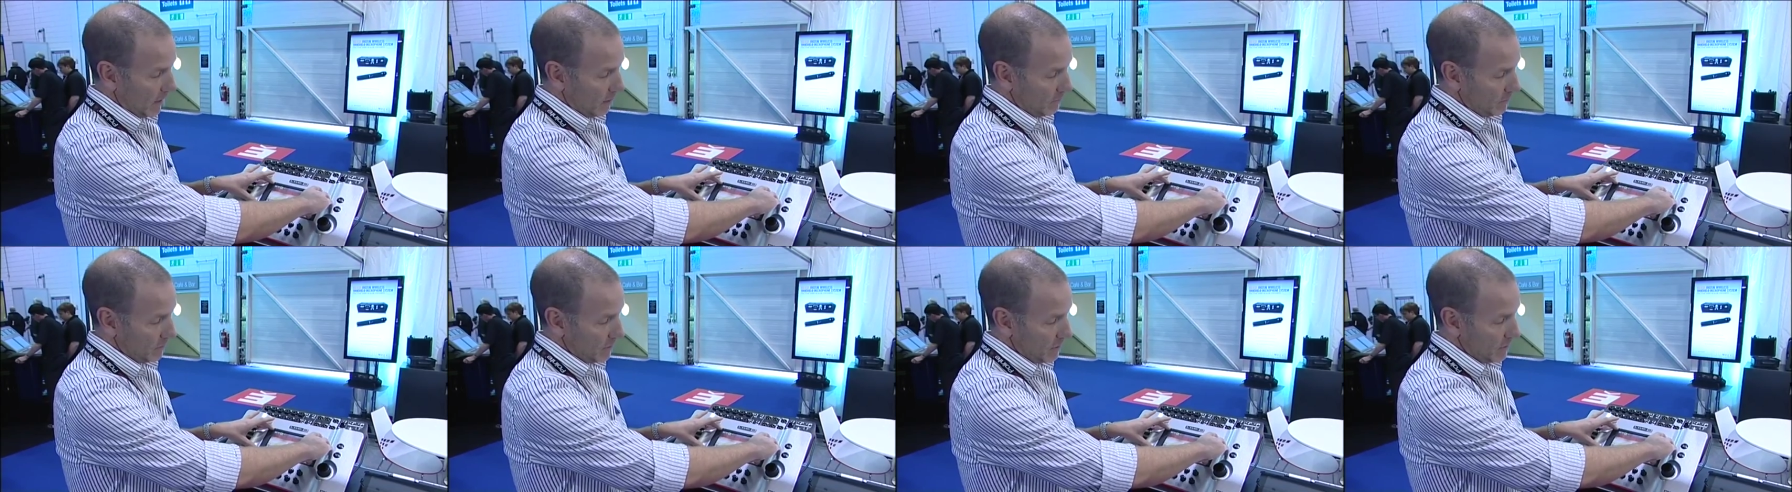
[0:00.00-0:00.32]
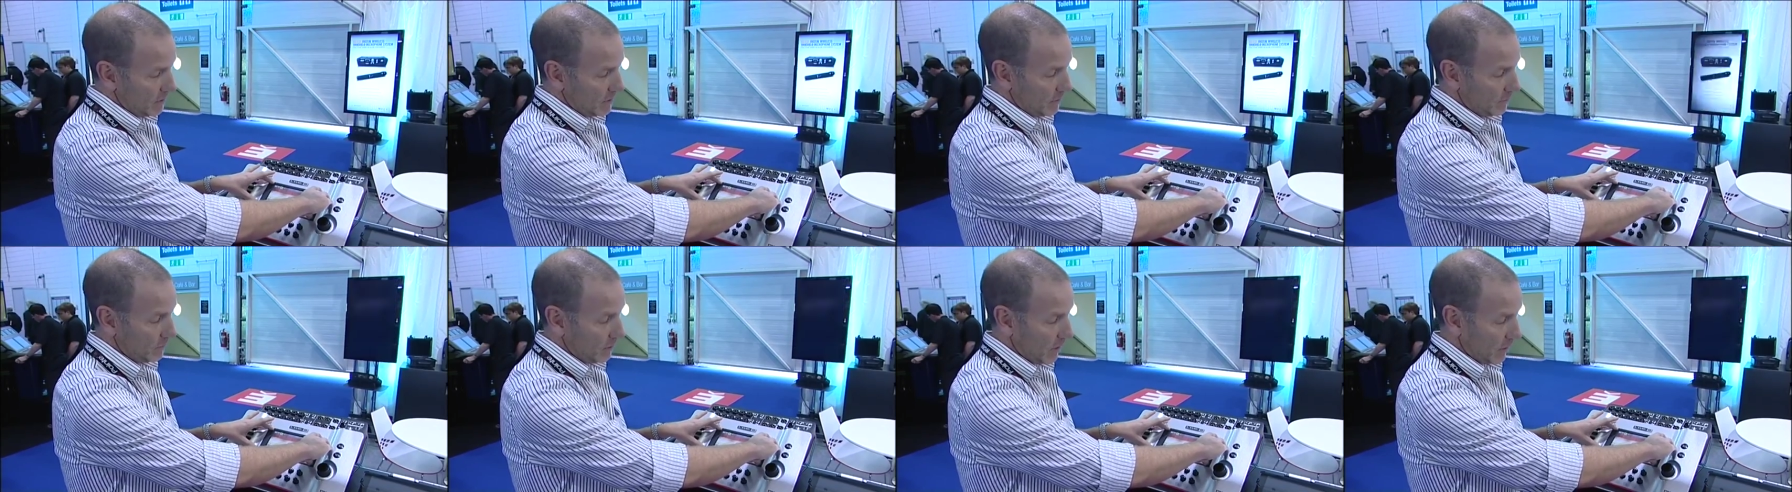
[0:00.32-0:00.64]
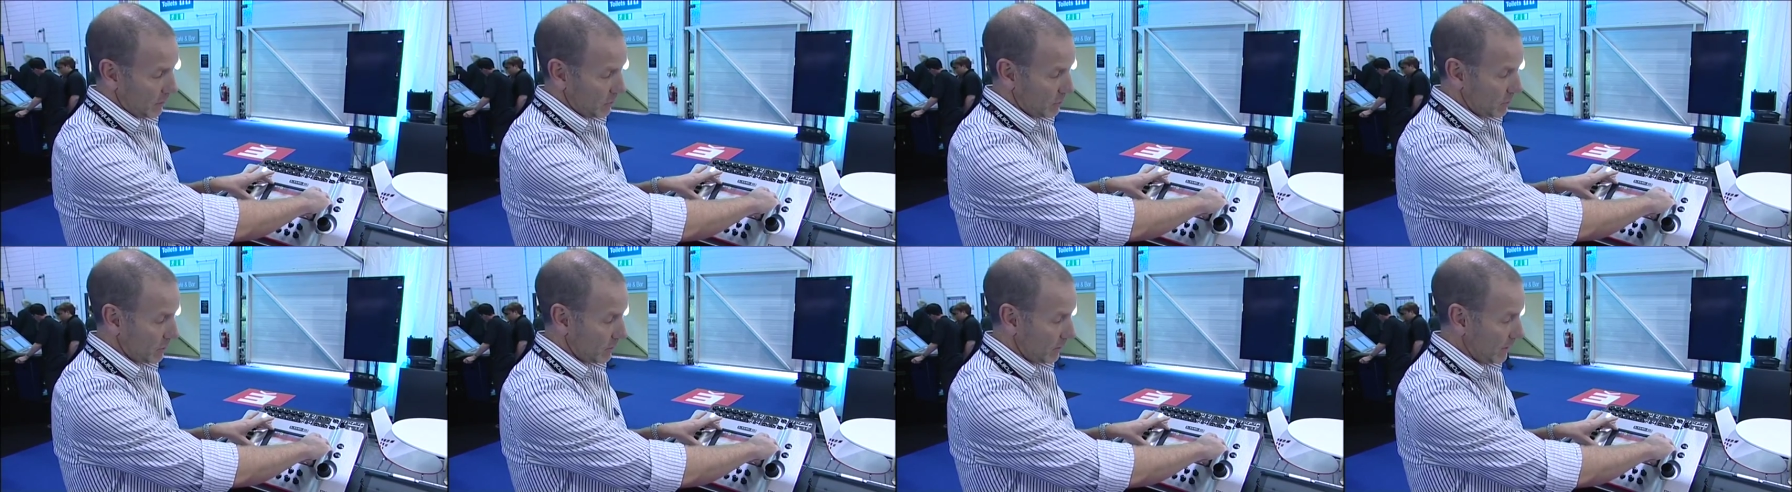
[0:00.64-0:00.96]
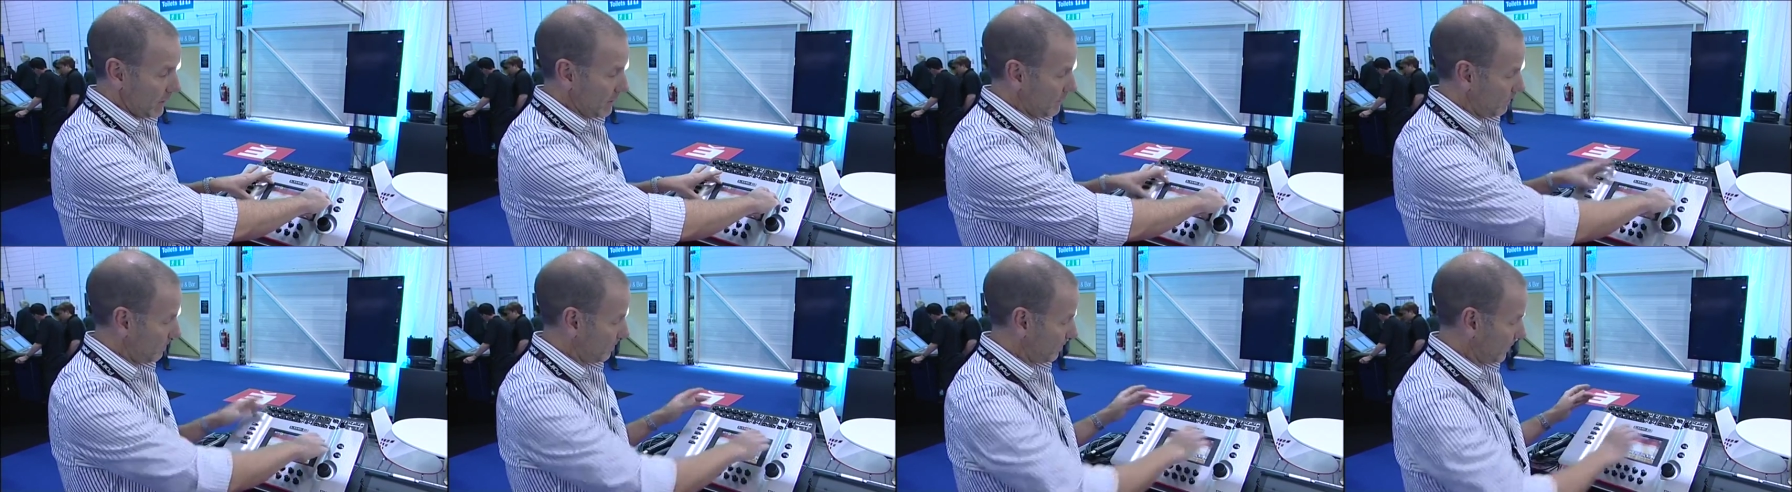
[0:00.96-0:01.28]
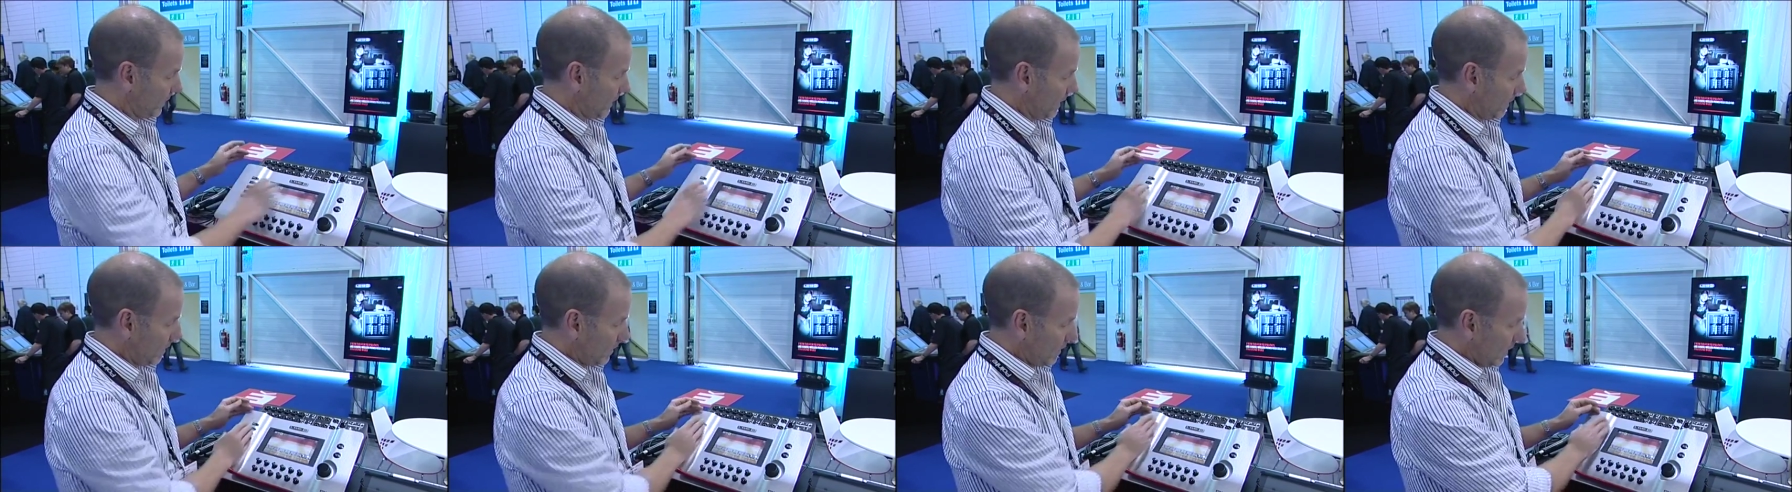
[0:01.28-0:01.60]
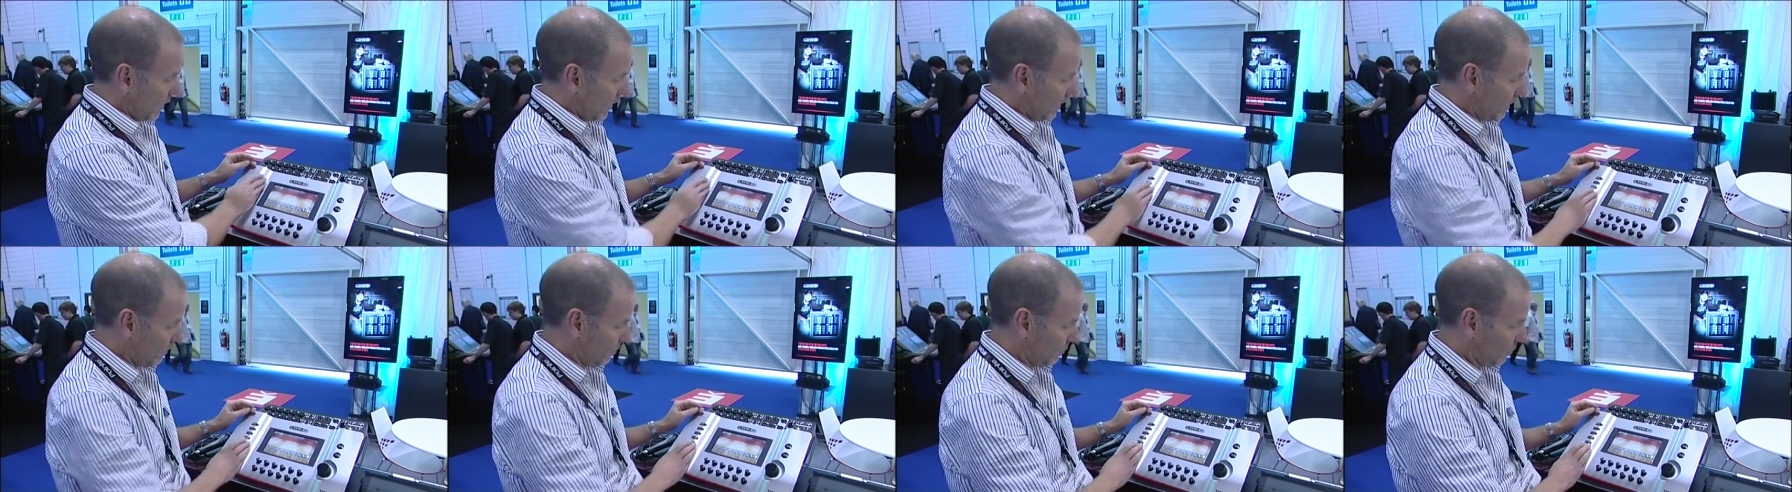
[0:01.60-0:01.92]
a resistive touchscreen.
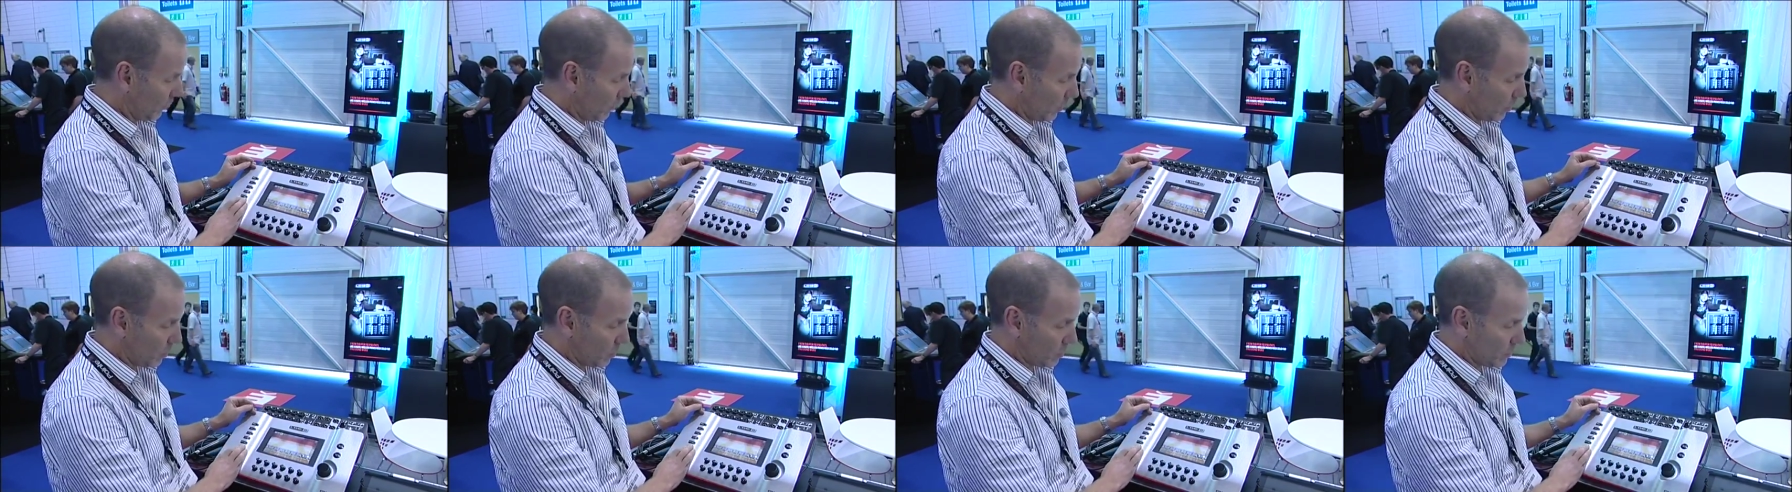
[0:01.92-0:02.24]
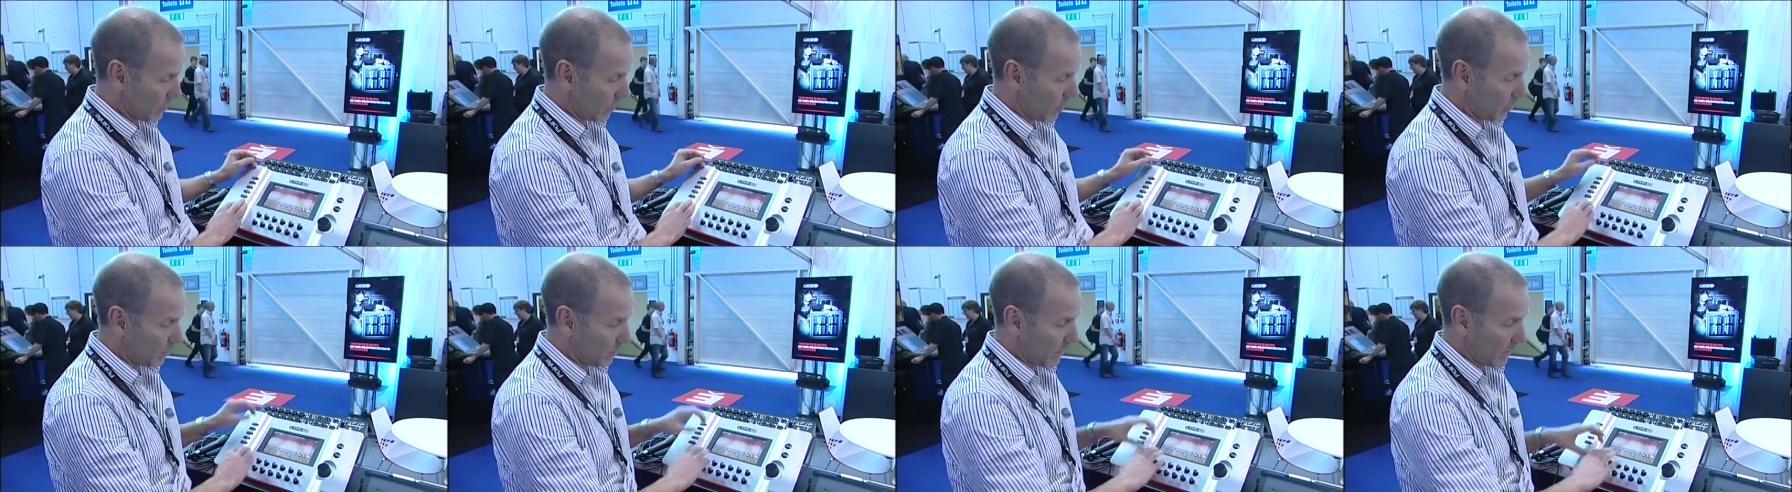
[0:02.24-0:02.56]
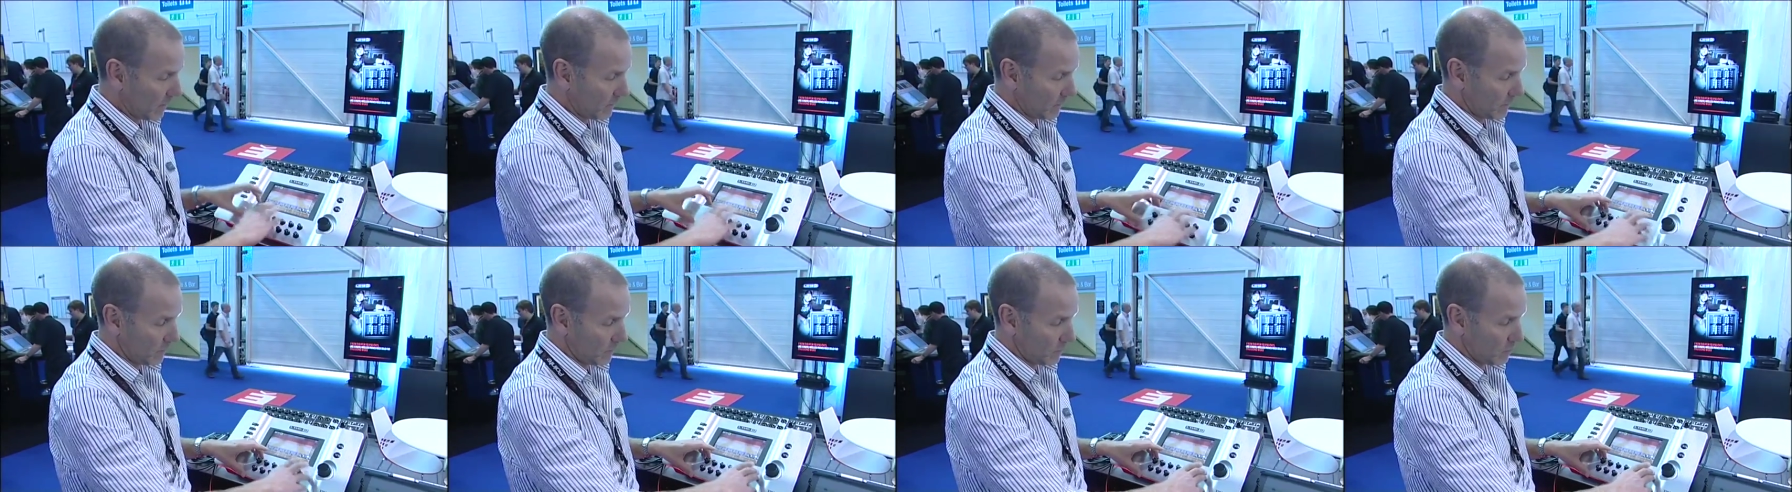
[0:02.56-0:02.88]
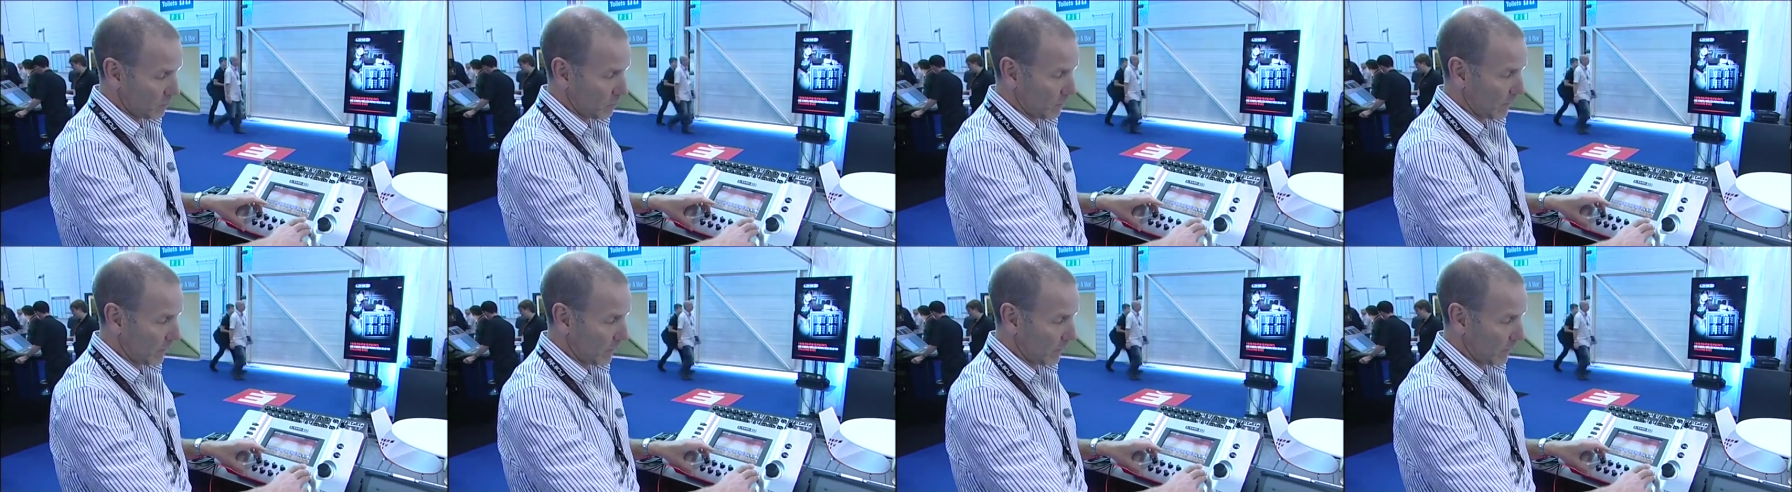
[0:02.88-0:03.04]
Uh, four control buttons,